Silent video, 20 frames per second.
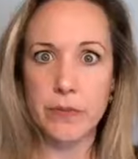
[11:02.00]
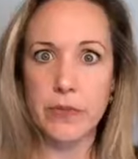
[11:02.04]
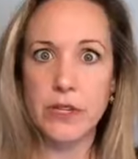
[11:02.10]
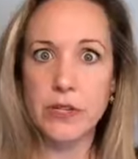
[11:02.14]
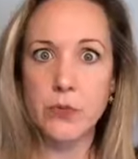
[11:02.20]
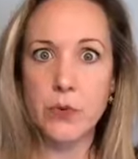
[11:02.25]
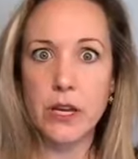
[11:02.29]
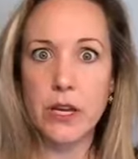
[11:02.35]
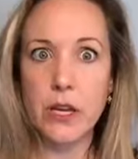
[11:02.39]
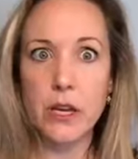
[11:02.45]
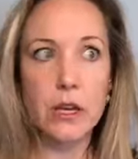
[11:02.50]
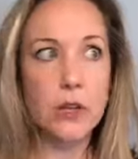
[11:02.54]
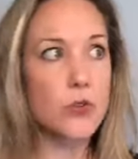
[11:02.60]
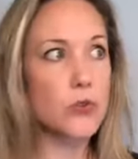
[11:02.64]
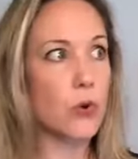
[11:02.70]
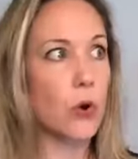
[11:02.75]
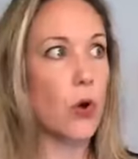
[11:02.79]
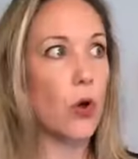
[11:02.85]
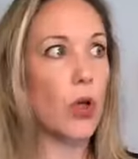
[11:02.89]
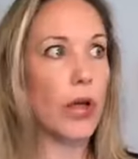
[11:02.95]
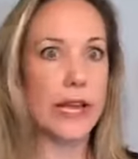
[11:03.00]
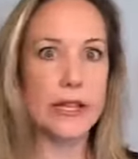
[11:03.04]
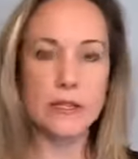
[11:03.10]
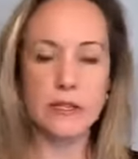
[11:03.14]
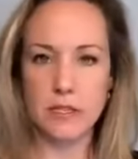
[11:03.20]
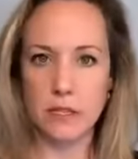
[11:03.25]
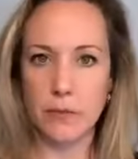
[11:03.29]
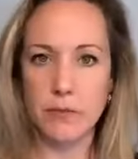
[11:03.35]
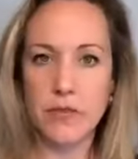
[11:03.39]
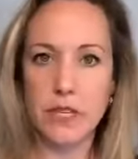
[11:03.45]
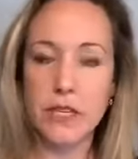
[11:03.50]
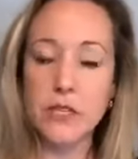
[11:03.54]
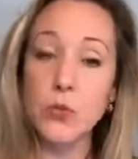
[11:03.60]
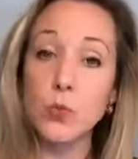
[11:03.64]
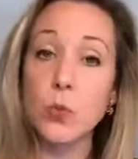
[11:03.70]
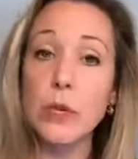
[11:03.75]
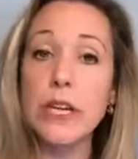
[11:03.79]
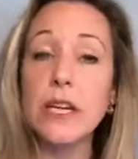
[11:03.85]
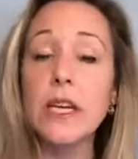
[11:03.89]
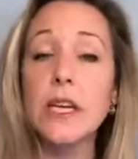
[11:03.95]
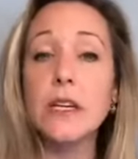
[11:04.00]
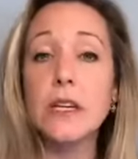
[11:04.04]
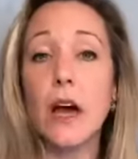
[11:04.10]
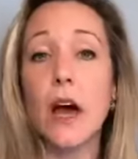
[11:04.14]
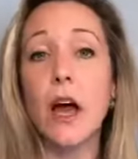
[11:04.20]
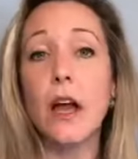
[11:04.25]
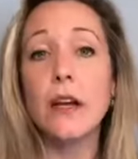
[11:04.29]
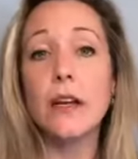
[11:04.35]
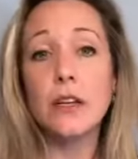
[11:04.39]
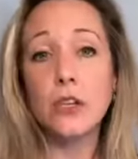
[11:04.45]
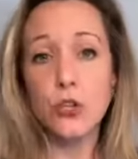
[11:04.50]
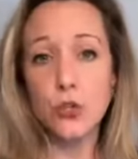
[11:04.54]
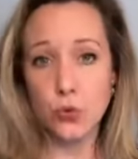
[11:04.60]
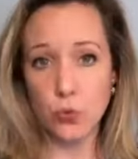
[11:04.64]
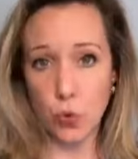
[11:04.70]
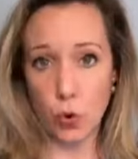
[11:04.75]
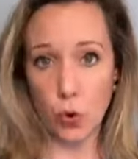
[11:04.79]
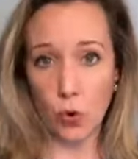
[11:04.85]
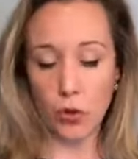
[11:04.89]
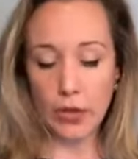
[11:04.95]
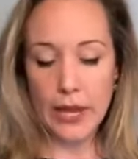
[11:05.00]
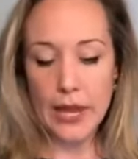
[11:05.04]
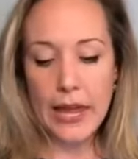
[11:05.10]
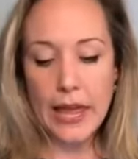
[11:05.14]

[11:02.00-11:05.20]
things we can control and some things we cannot control.